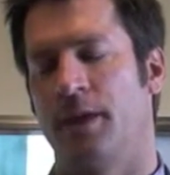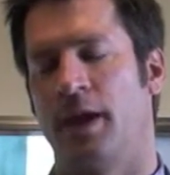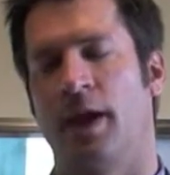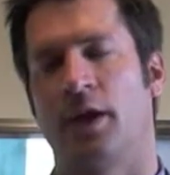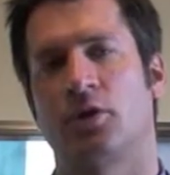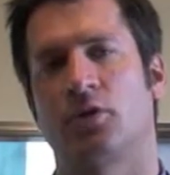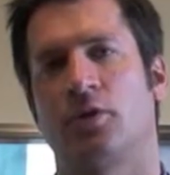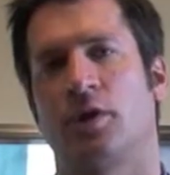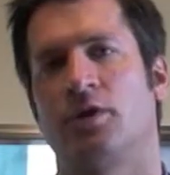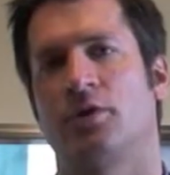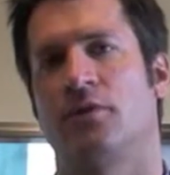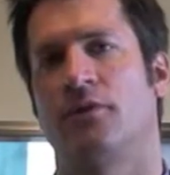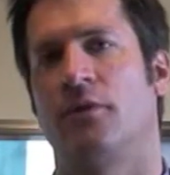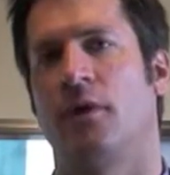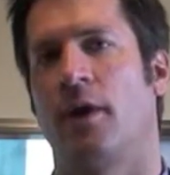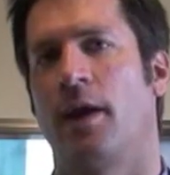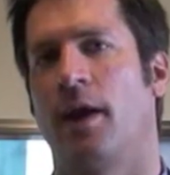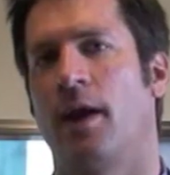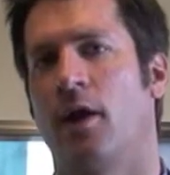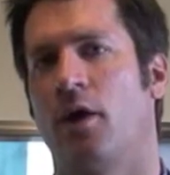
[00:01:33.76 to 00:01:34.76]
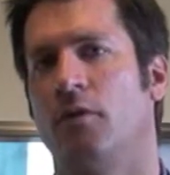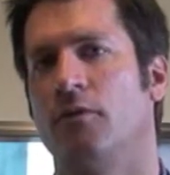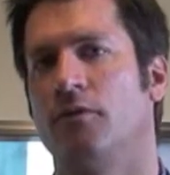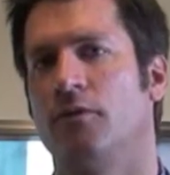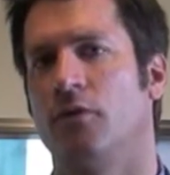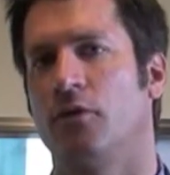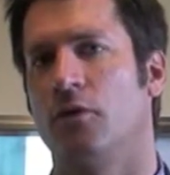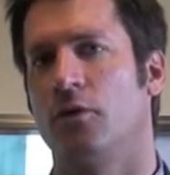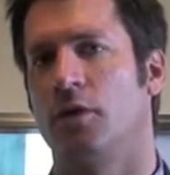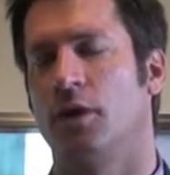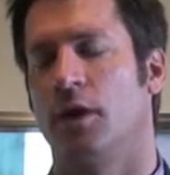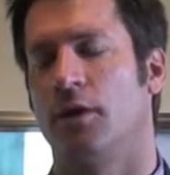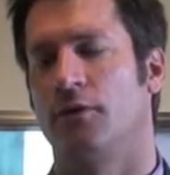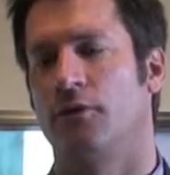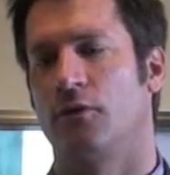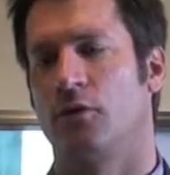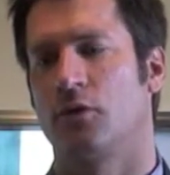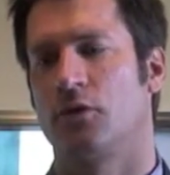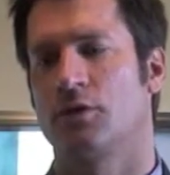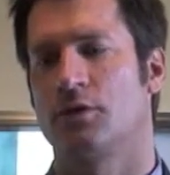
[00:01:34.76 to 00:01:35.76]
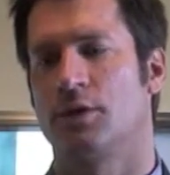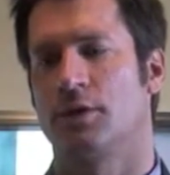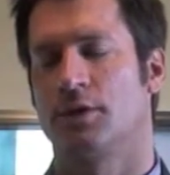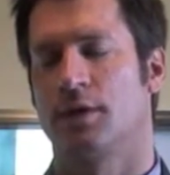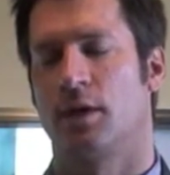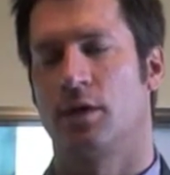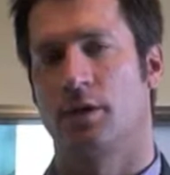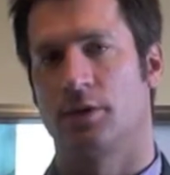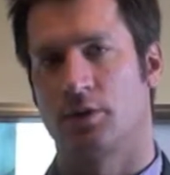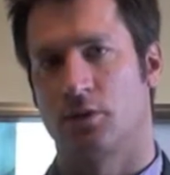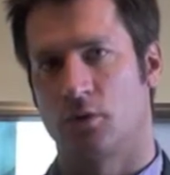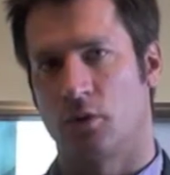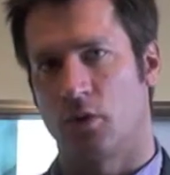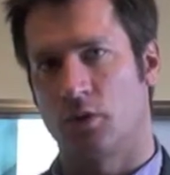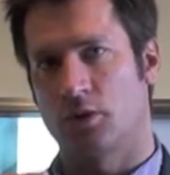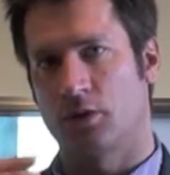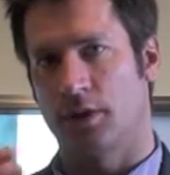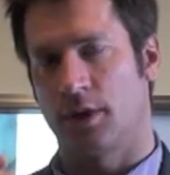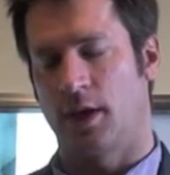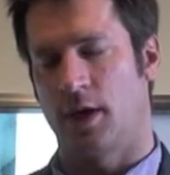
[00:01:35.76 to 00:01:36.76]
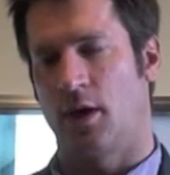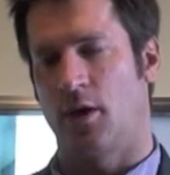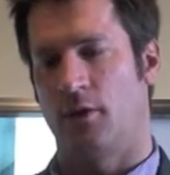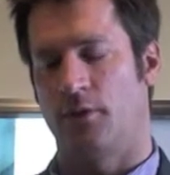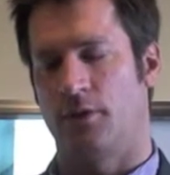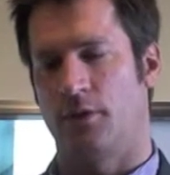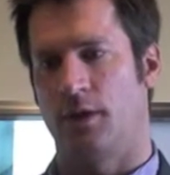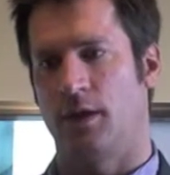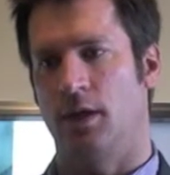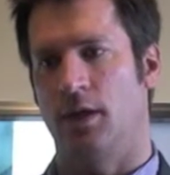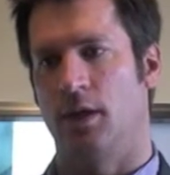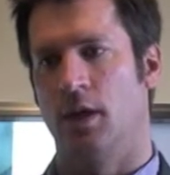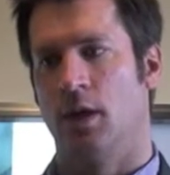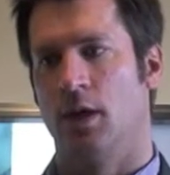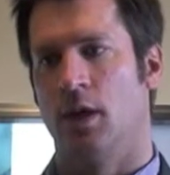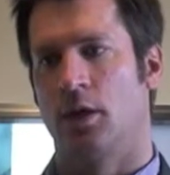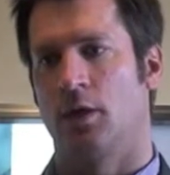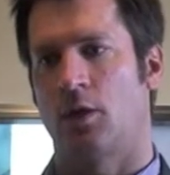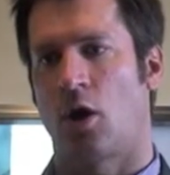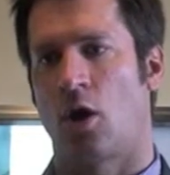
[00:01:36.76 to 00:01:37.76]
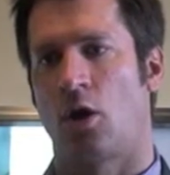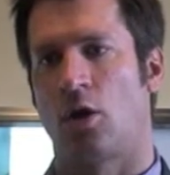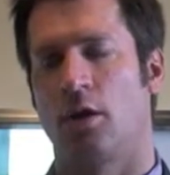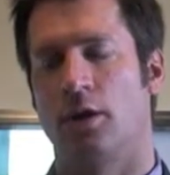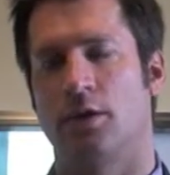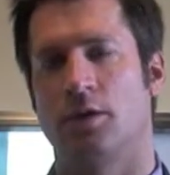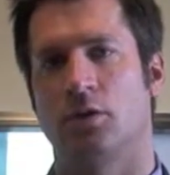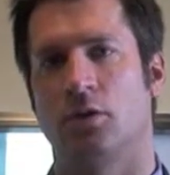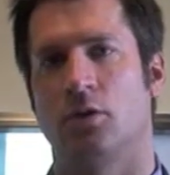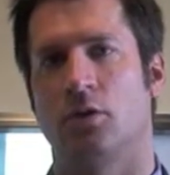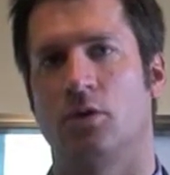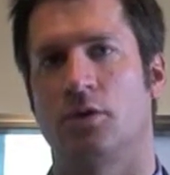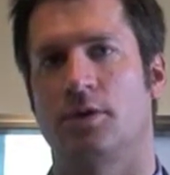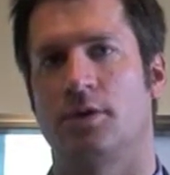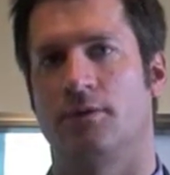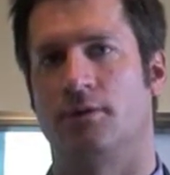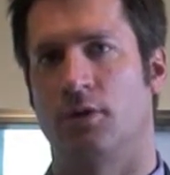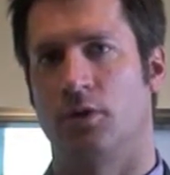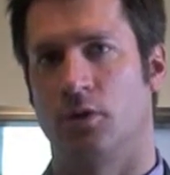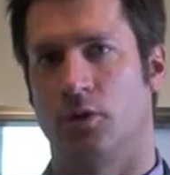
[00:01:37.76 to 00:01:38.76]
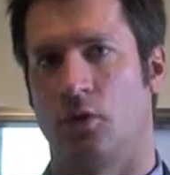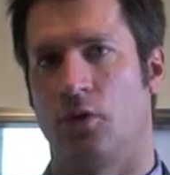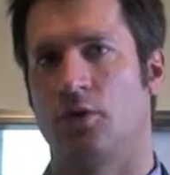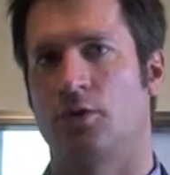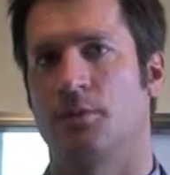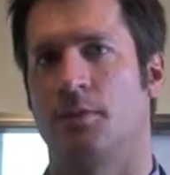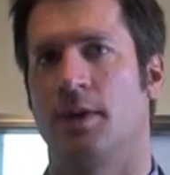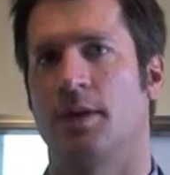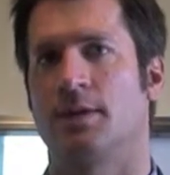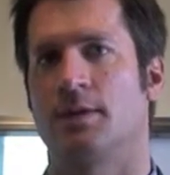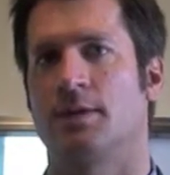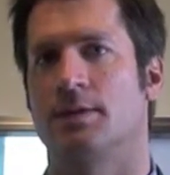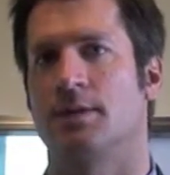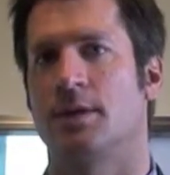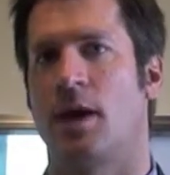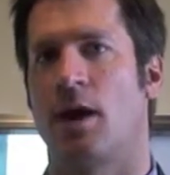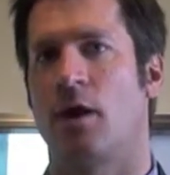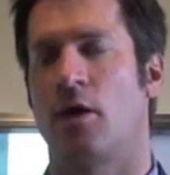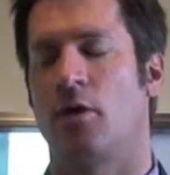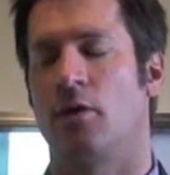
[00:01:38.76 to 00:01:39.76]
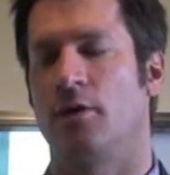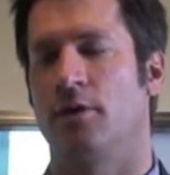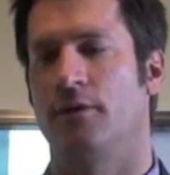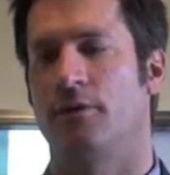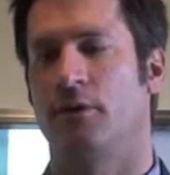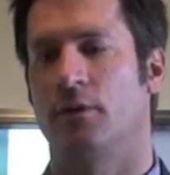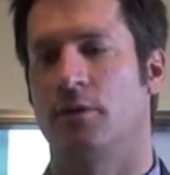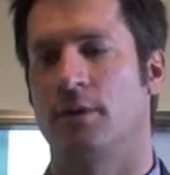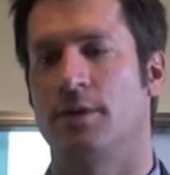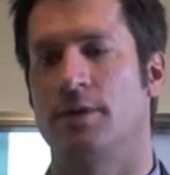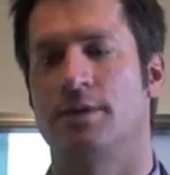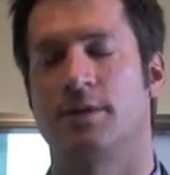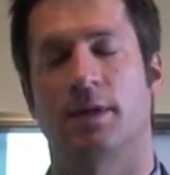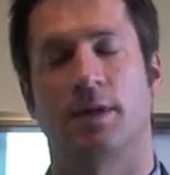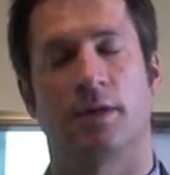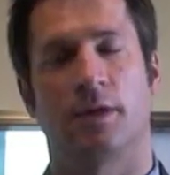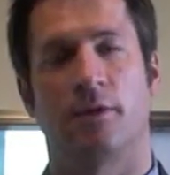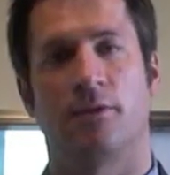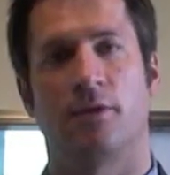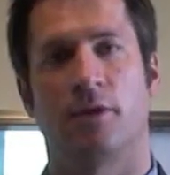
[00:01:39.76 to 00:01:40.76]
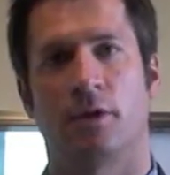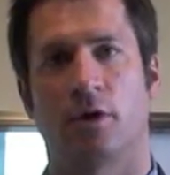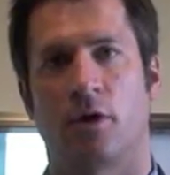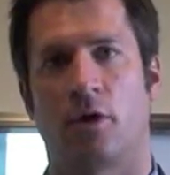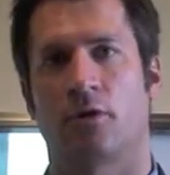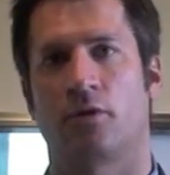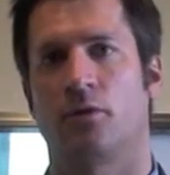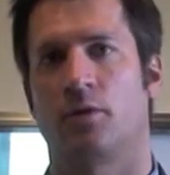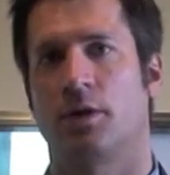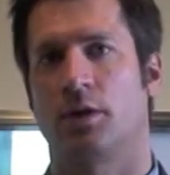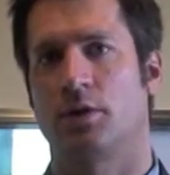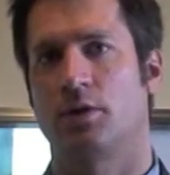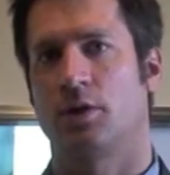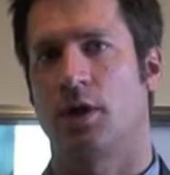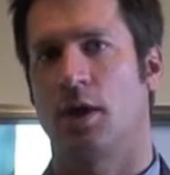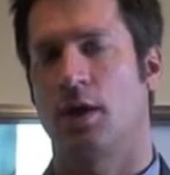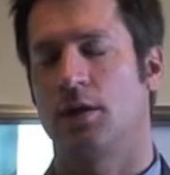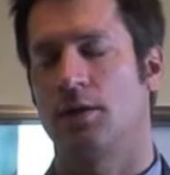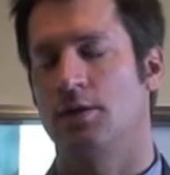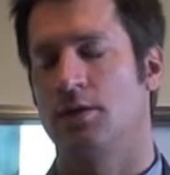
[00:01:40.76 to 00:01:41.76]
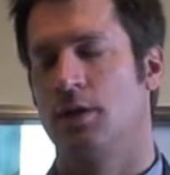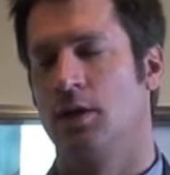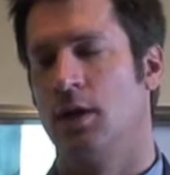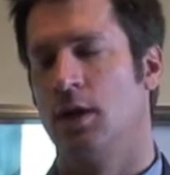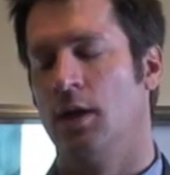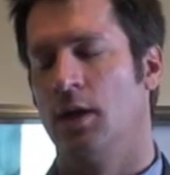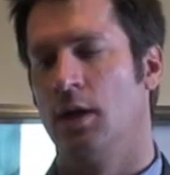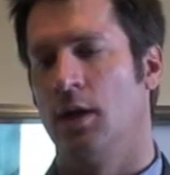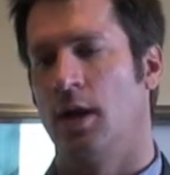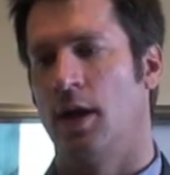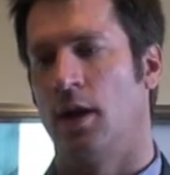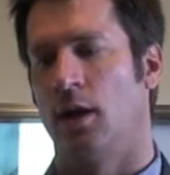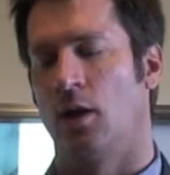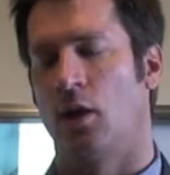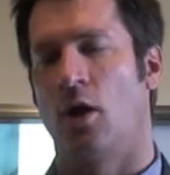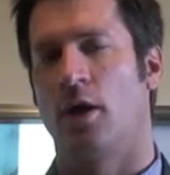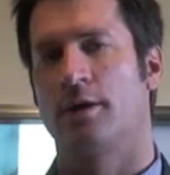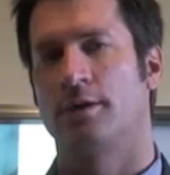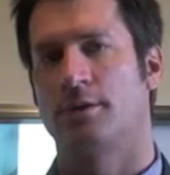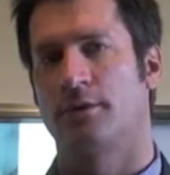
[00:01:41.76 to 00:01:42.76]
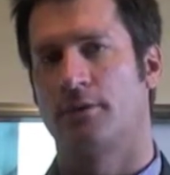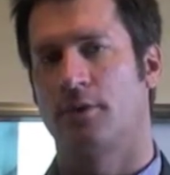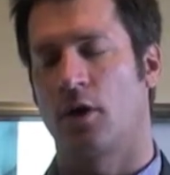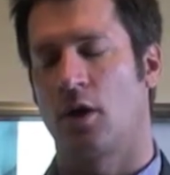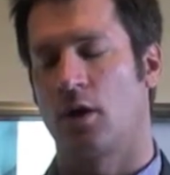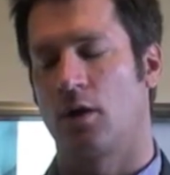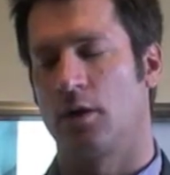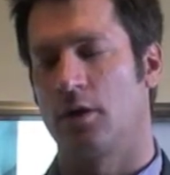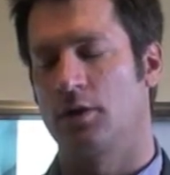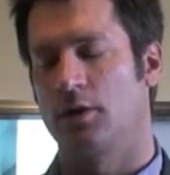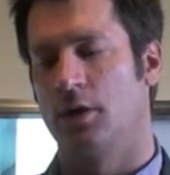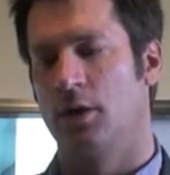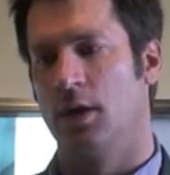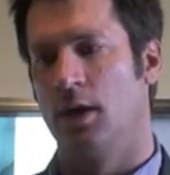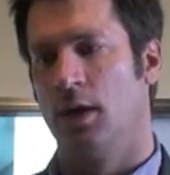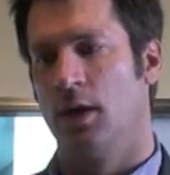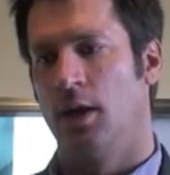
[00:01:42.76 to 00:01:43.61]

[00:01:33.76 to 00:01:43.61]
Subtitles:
X-rays are very helpful, first to tell us grossly how the cartilage looks, if the joint space is narrowed, if there is significant arthritic change and loss of cartilage.